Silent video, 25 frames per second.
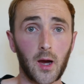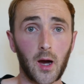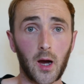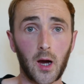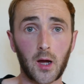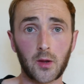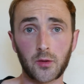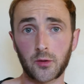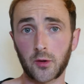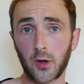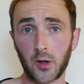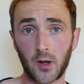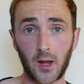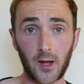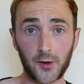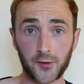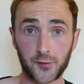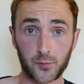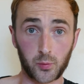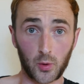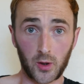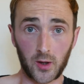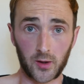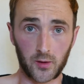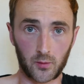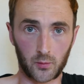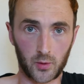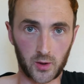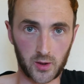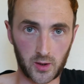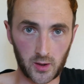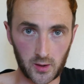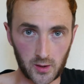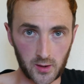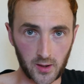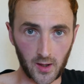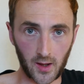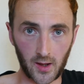and the last way that we
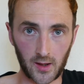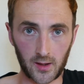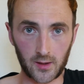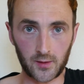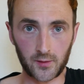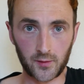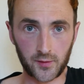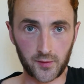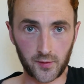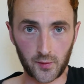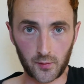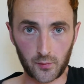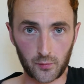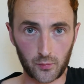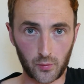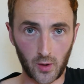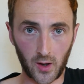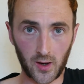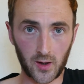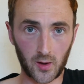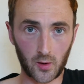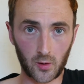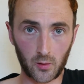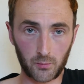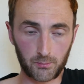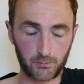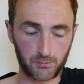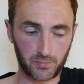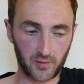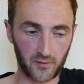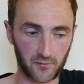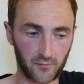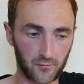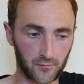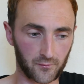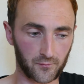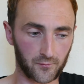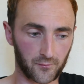can get into rail
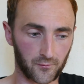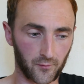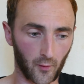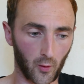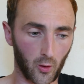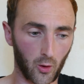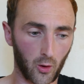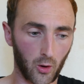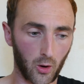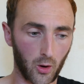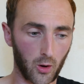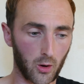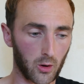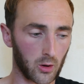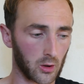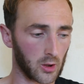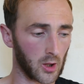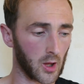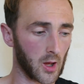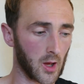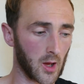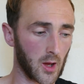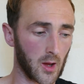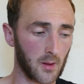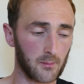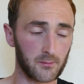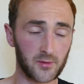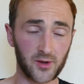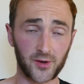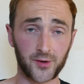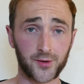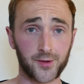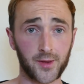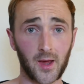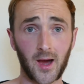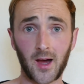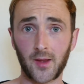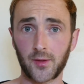before you
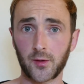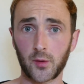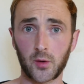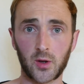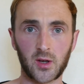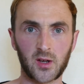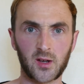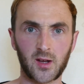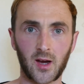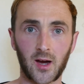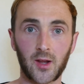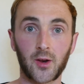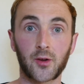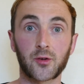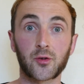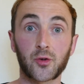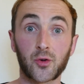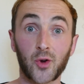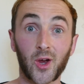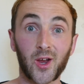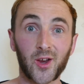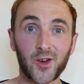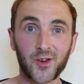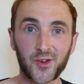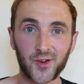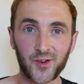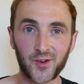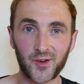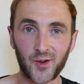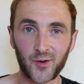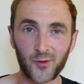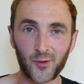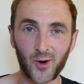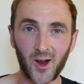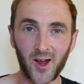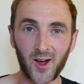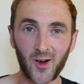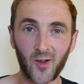start doing kind of tricks into
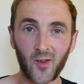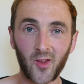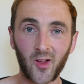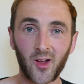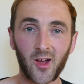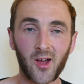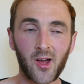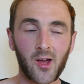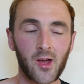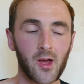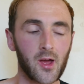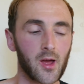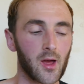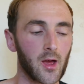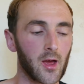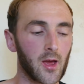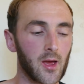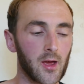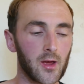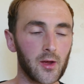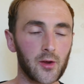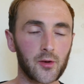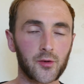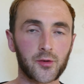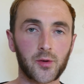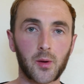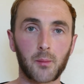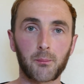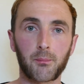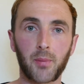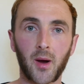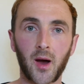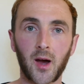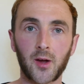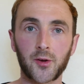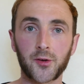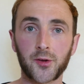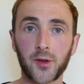rail is
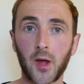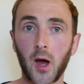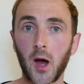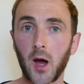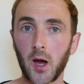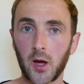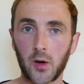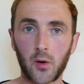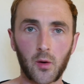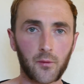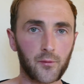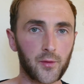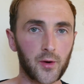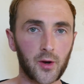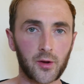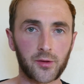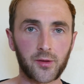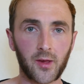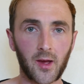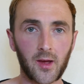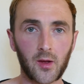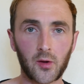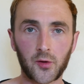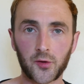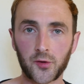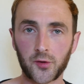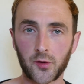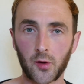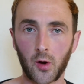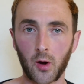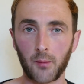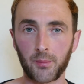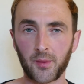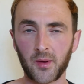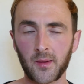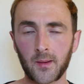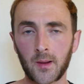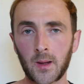by starting off in a tail
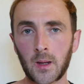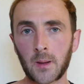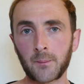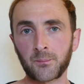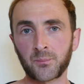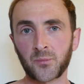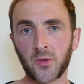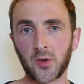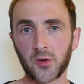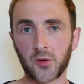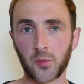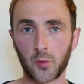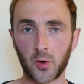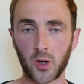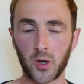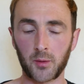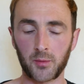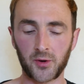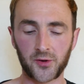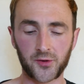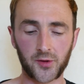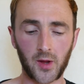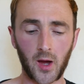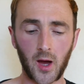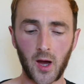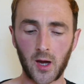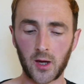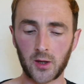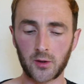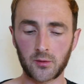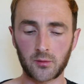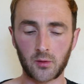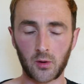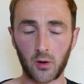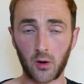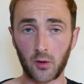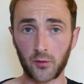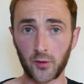stop. So we're going to be
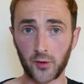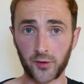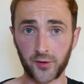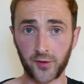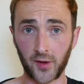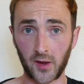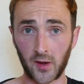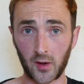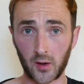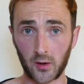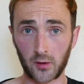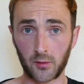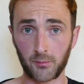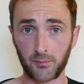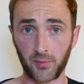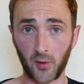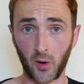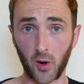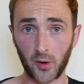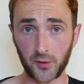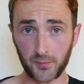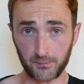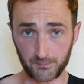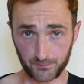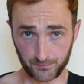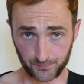starting on the tail of the board.